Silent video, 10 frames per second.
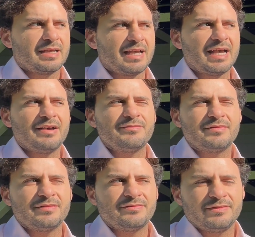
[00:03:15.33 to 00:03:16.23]
I
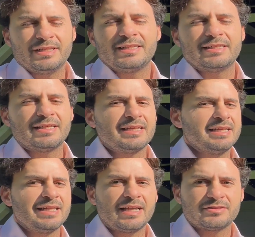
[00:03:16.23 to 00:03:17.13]
have the feeling that
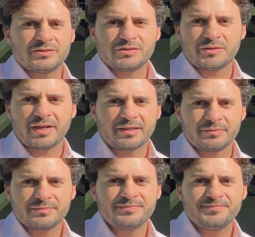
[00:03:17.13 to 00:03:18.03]
he likes this track.
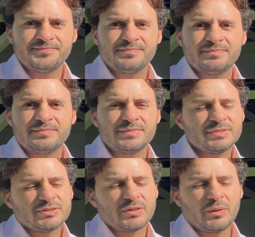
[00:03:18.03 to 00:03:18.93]

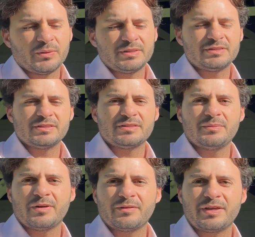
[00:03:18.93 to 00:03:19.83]
So it's a
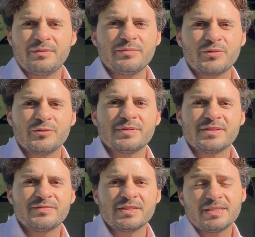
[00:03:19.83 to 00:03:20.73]
matter of keep improving.
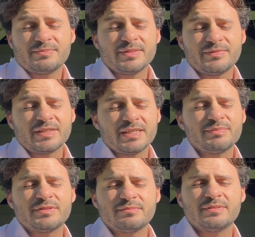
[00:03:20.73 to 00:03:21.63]
If he
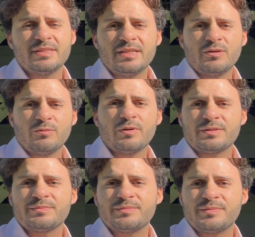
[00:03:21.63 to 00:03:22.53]
keeps
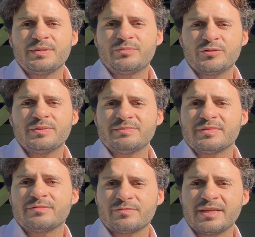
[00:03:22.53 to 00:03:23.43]
improving
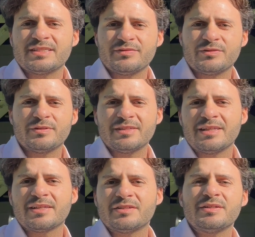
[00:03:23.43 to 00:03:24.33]
race after race
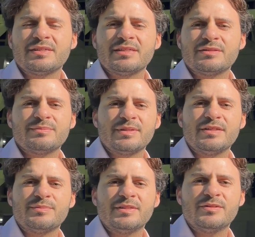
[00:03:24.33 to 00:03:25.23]
like
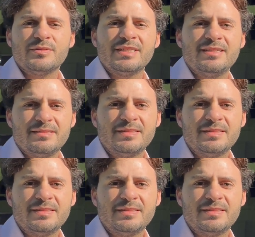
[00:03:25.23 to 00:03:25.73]
he's been doing it,